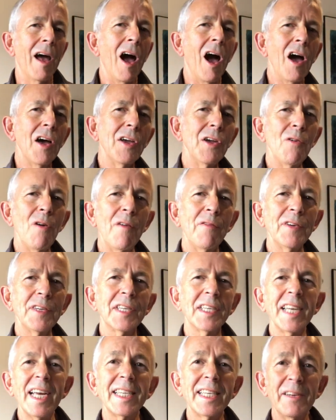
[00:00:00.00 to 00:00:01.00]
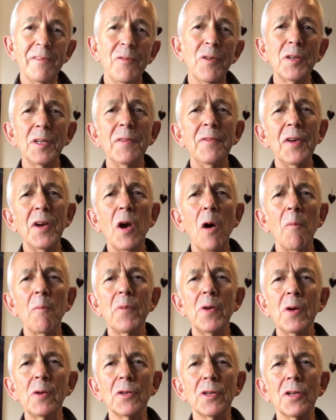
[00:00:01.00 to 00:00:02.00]
Are you ever sat in front of your
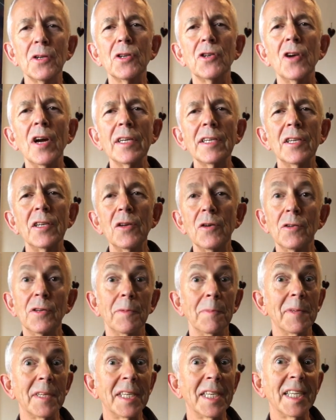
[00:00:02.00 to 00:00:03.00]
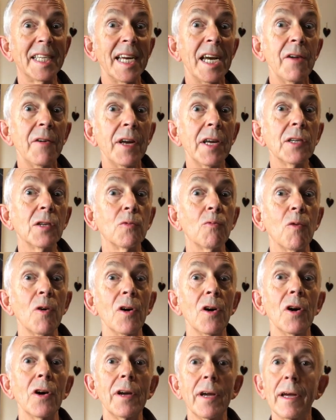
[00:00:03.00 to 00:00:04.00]
computer trying to do some serious
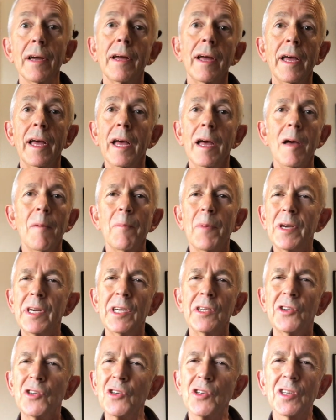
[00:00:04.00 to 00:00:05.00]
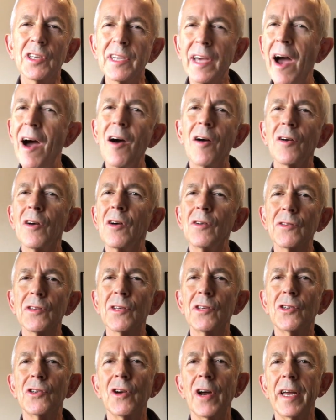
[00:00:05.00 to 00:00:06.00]
work, but you just can't
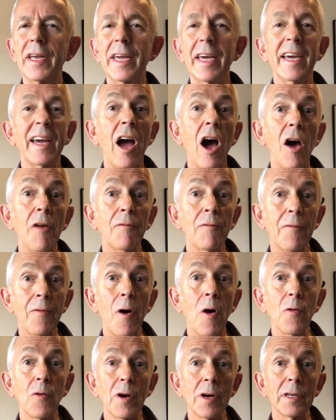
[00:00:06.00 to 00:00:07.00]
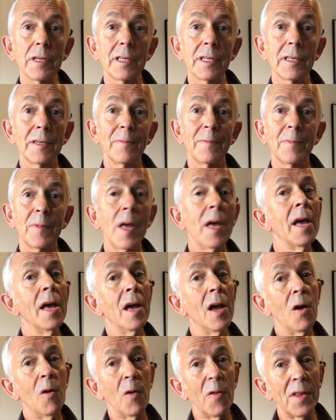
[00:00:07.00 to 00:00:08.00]
concentrate, you can't focus?
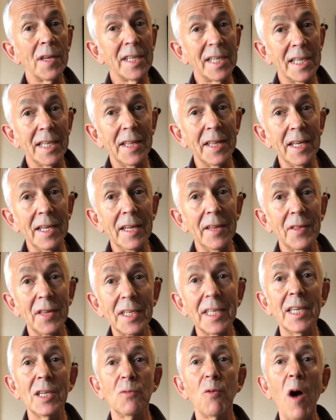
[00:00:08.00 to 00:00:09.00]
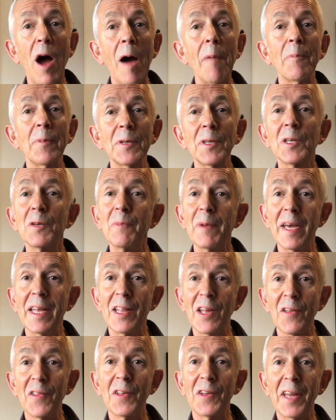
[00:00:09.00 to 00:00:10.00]
Well, this is what happened to me
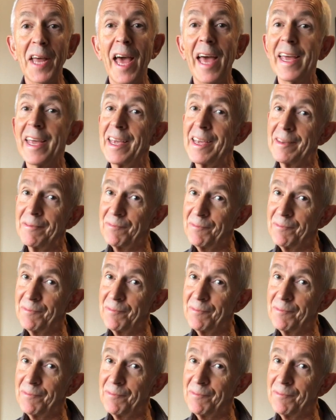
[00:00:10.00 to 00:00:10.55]
the other day.